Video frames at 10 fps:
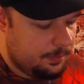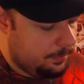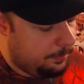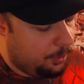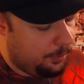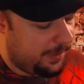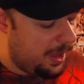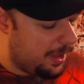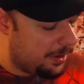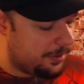Moving
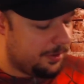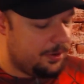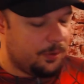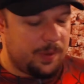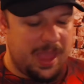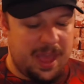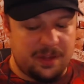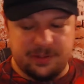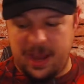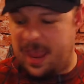on. We
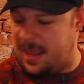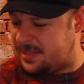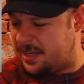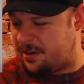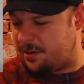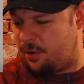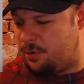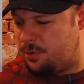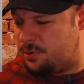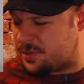have an anti-hero
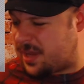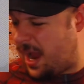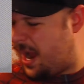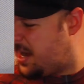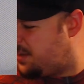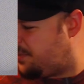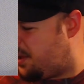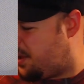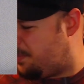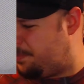who's kind of
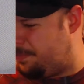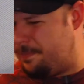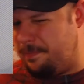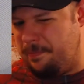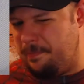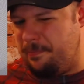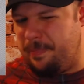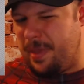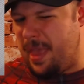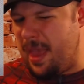a
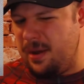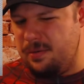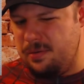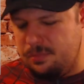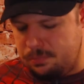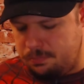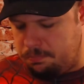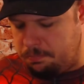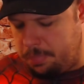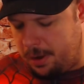bad
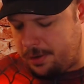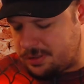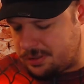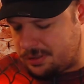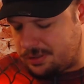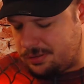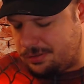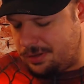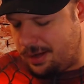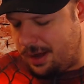
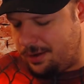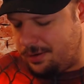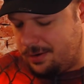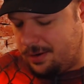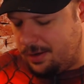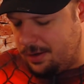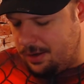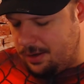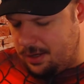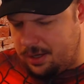person. Kind of...
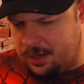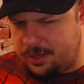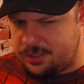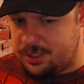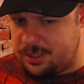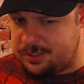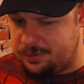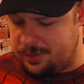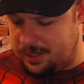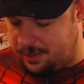She's
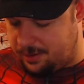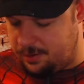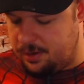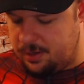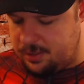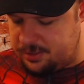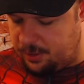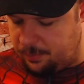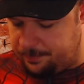unique. So...